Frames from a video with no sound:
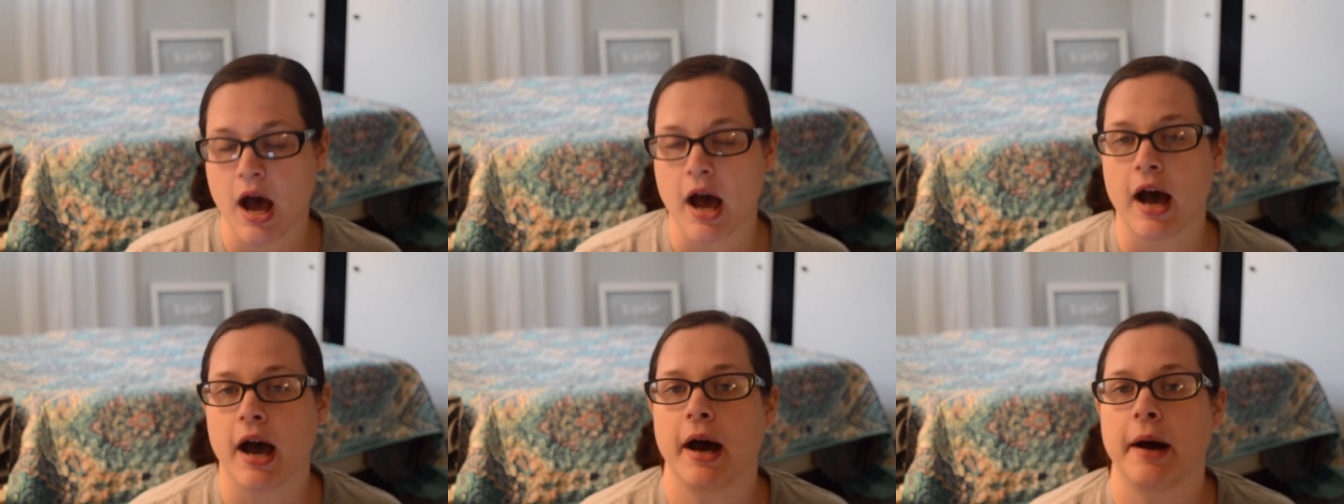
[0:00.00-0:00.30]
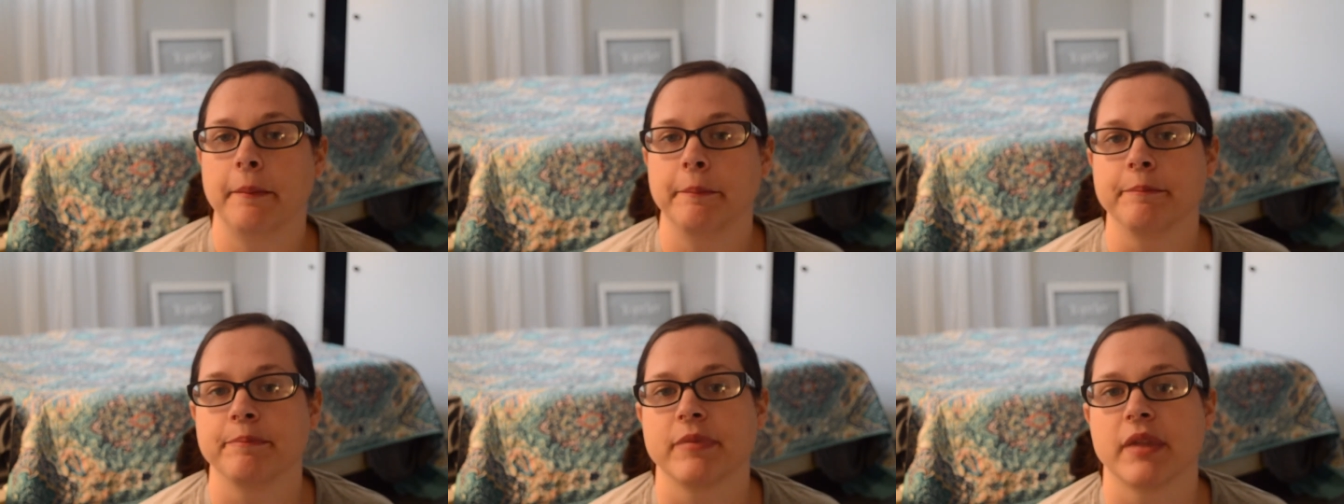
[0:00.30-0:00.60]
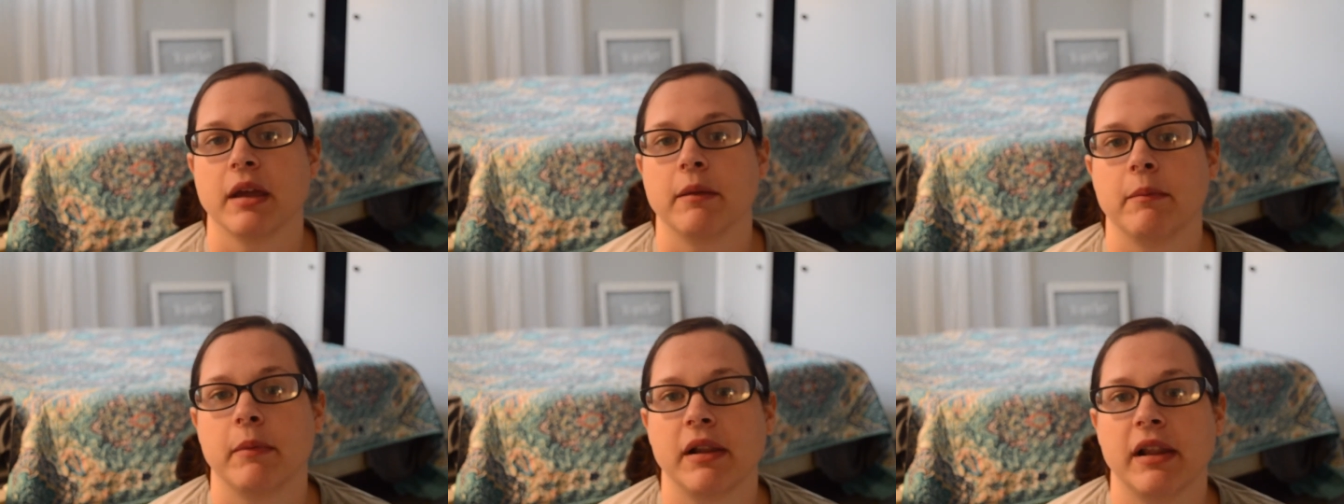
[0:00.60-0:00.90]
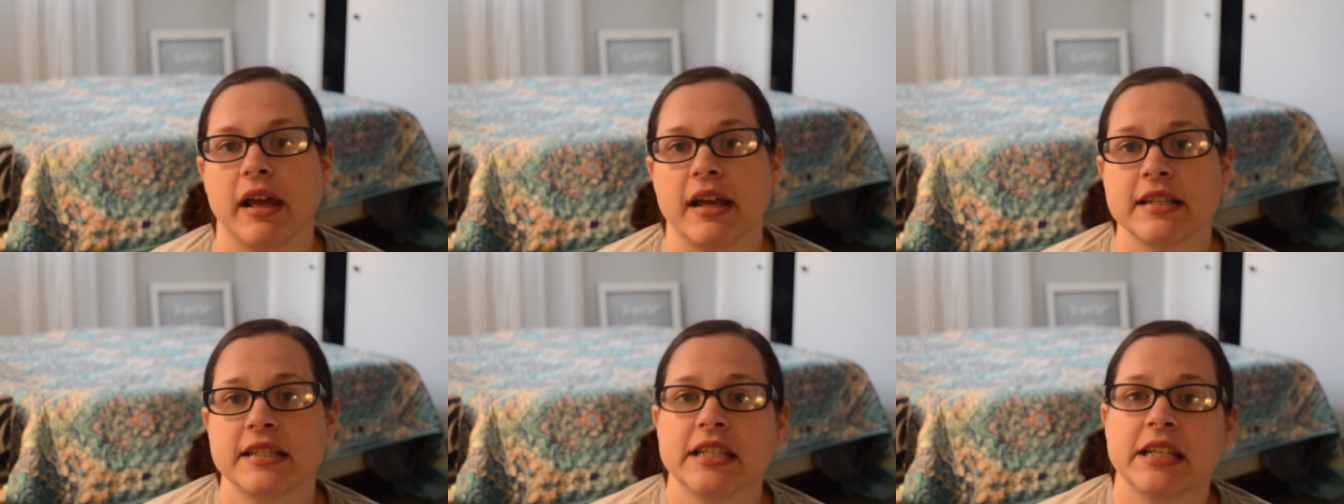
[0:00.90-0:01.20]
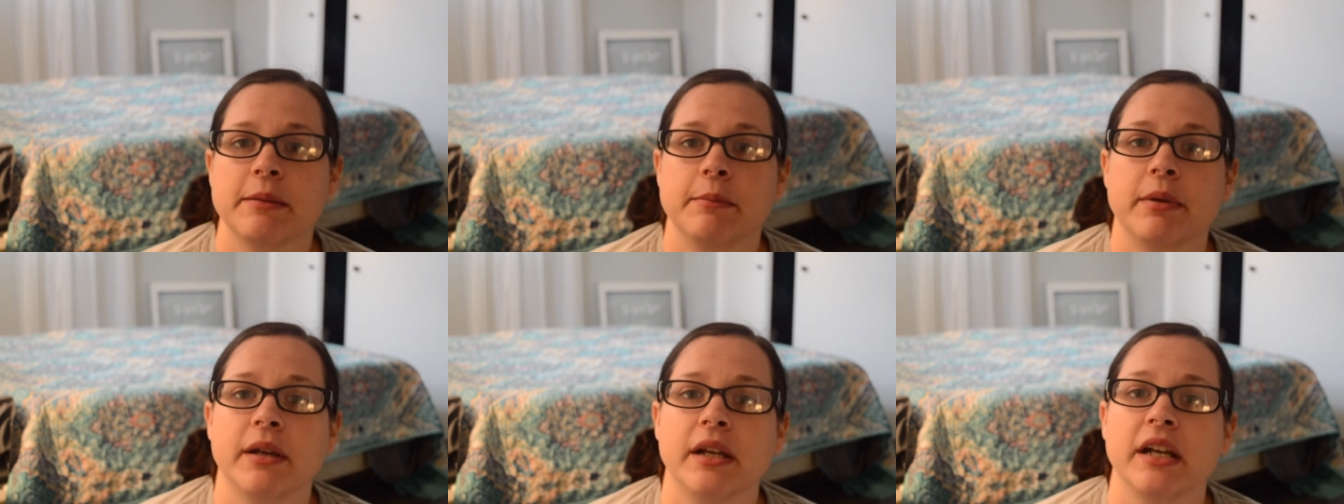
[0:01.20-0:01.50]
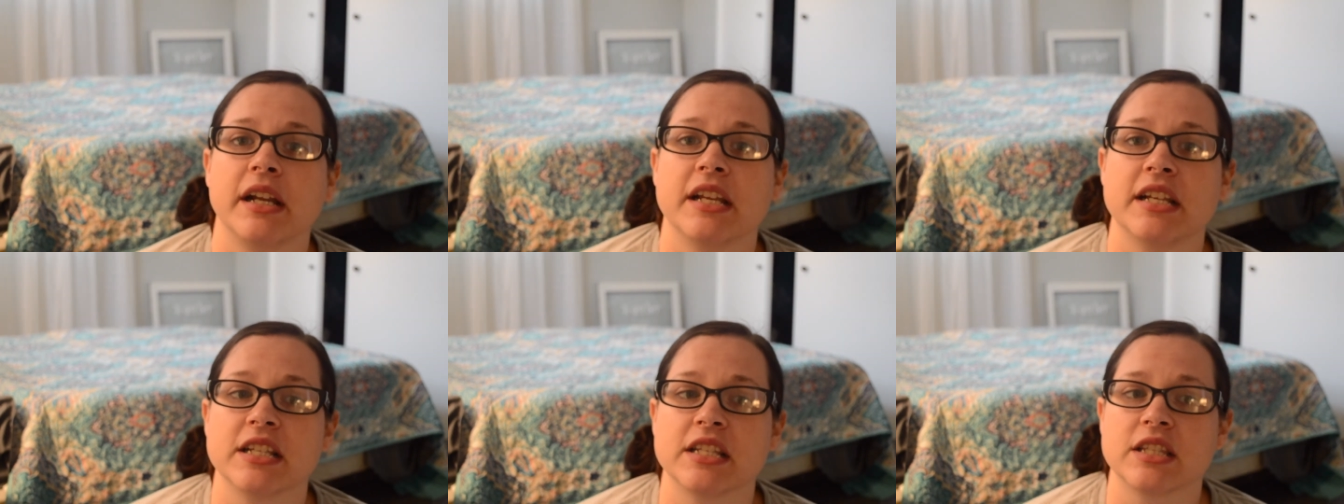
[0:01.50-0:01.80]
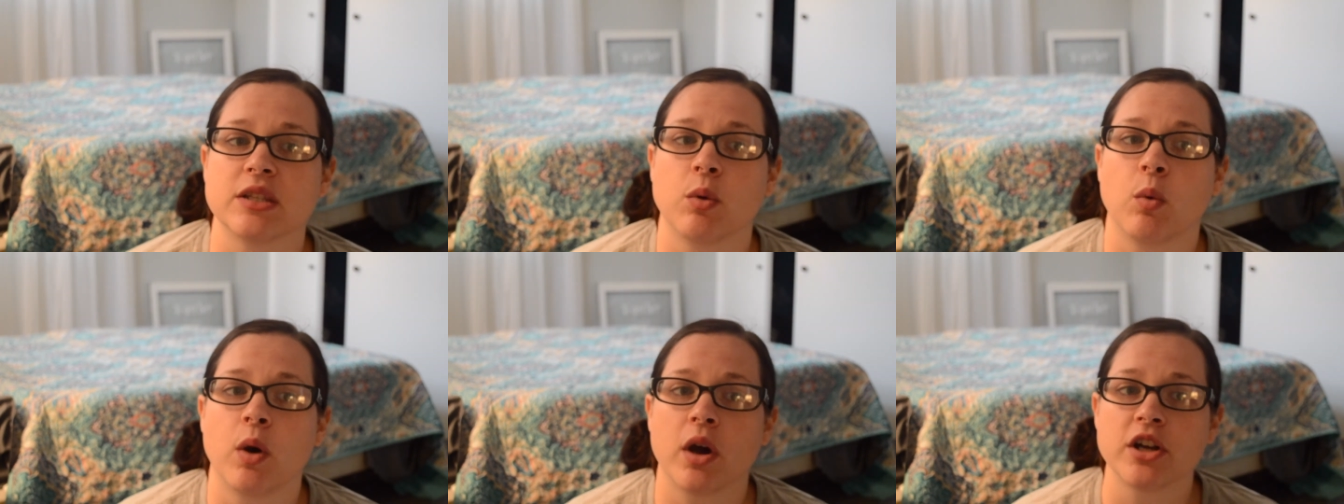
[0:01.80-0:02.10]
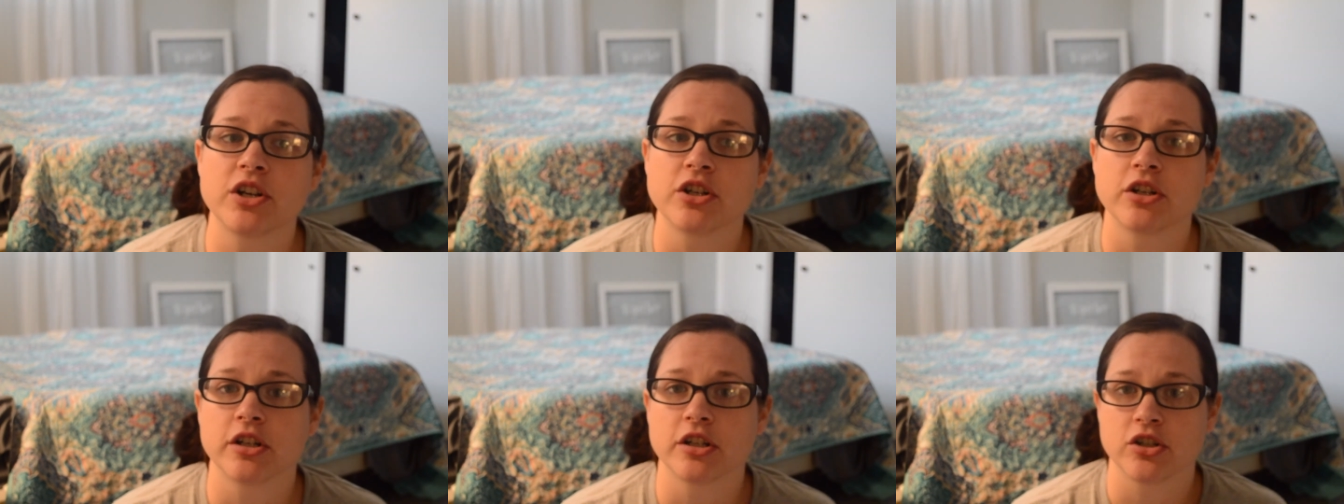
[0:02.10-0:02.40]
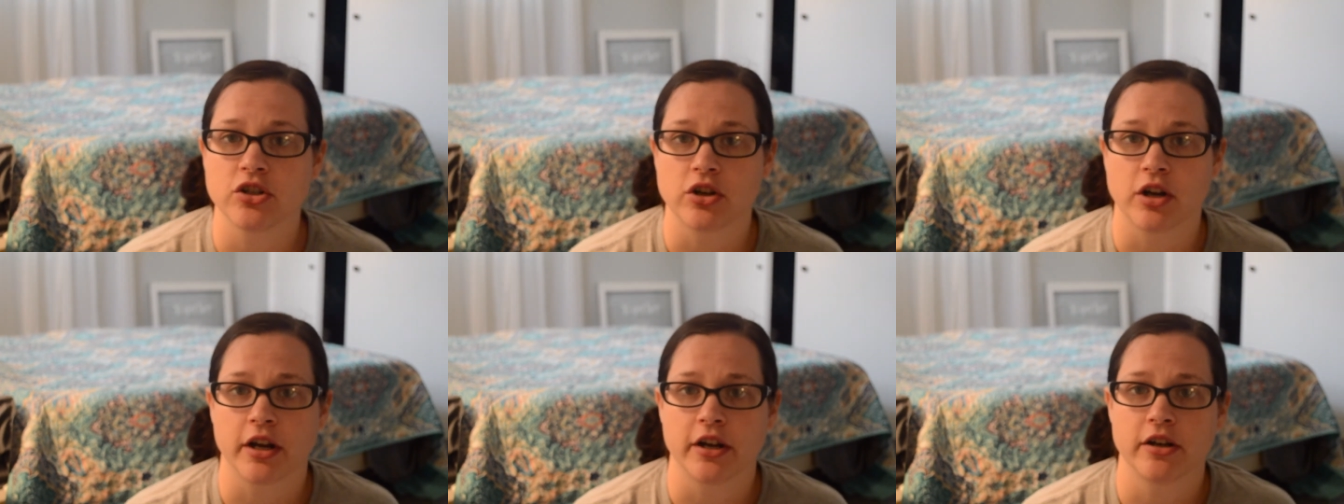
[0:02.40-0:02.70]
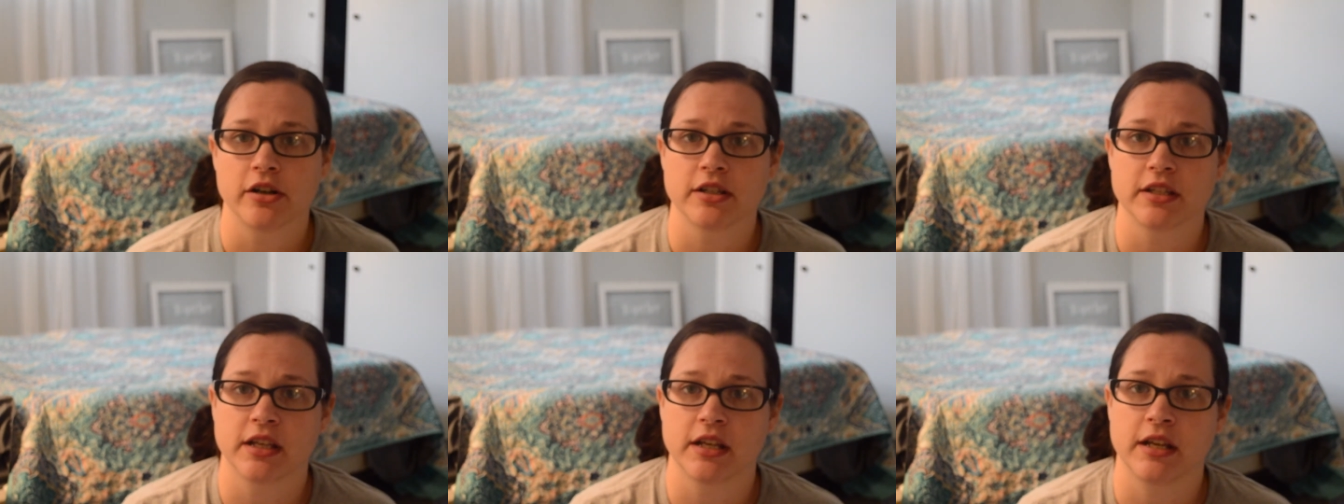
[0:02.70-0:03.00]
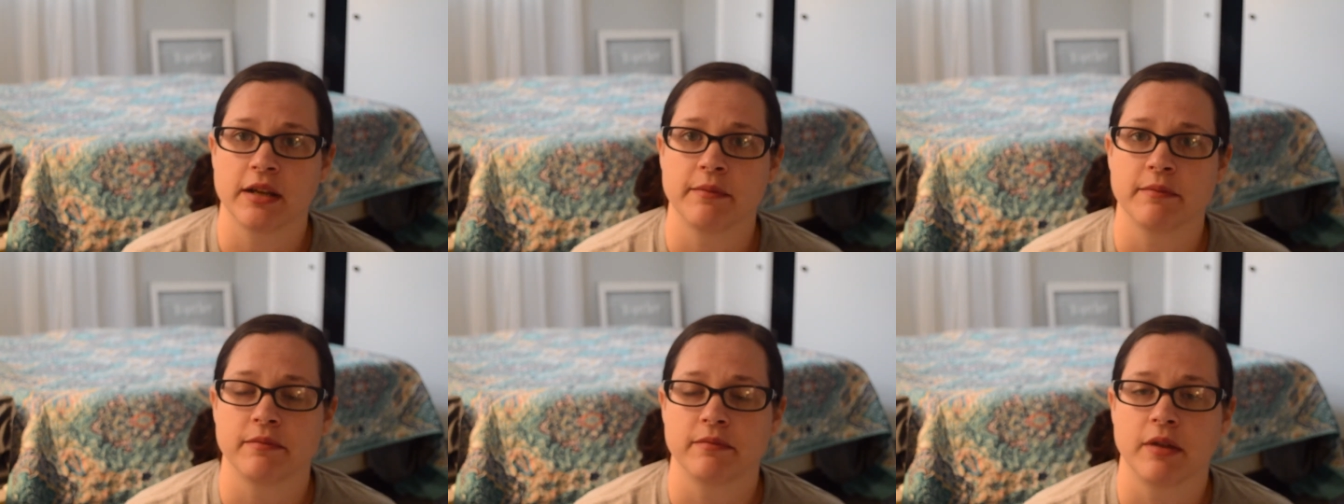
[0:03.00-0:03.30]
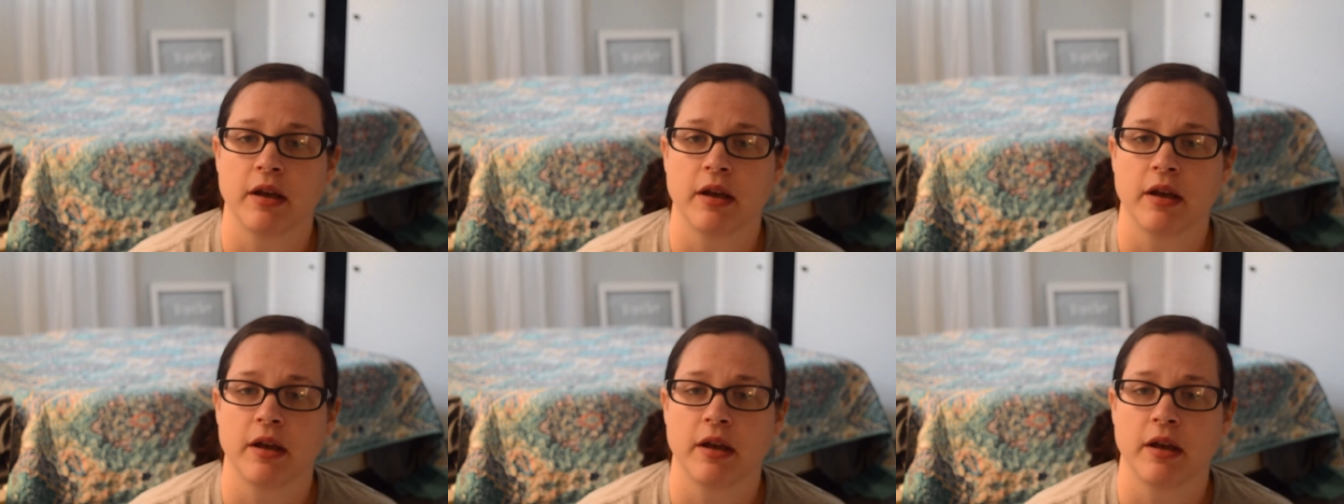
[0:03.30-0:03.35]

My last tidbit is the washer and dryers at